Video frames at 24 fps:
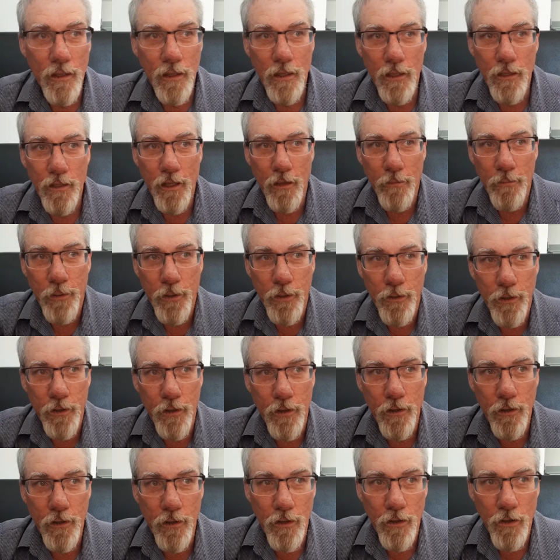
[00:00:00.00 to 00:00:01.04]
in that
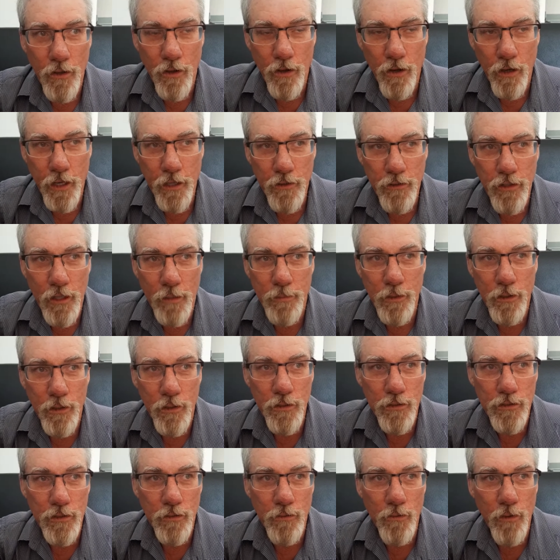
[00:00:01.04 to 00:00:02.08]
period, I had trouble
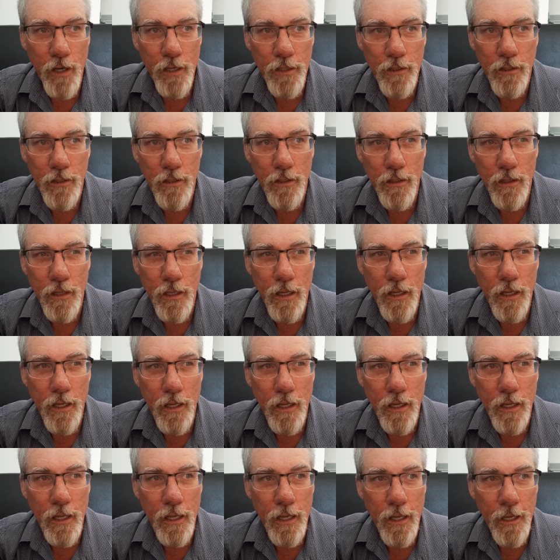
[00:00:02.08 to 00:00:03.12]
losing weight.
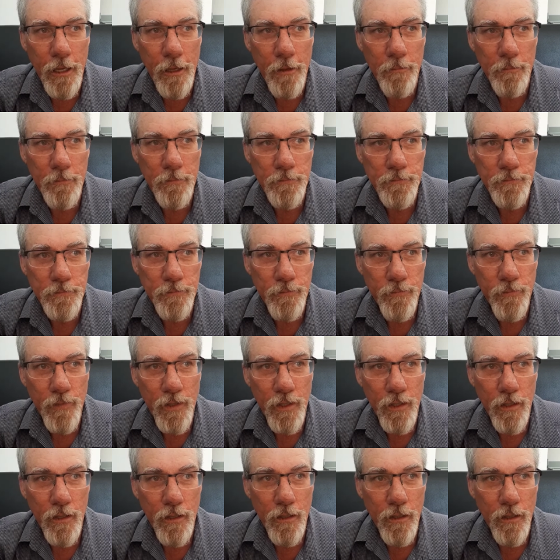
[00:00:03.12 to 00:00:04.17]
Um,
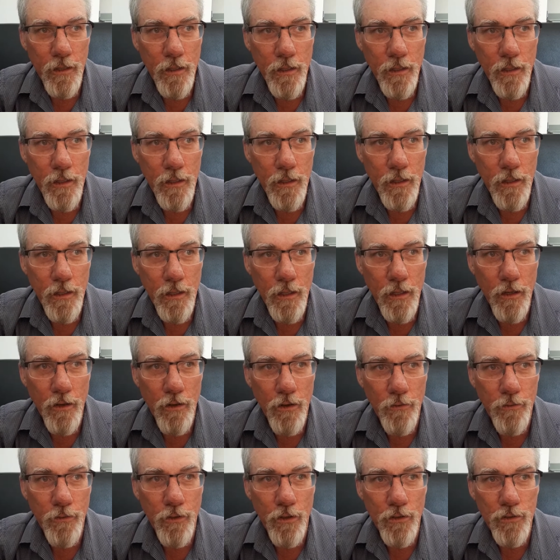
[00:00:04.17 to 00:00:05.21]
and
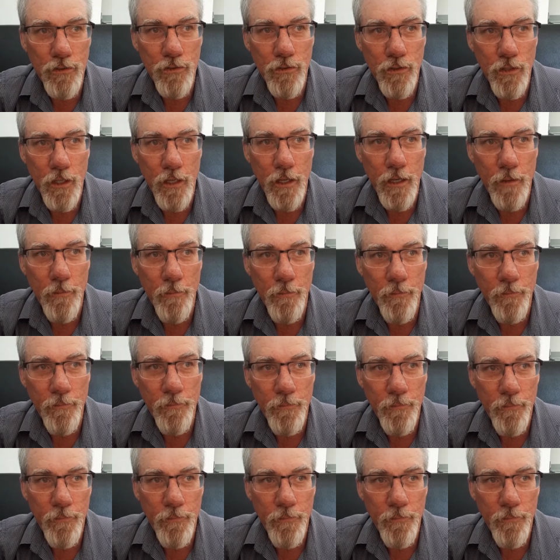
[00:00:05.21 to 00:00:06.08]
I've lost um,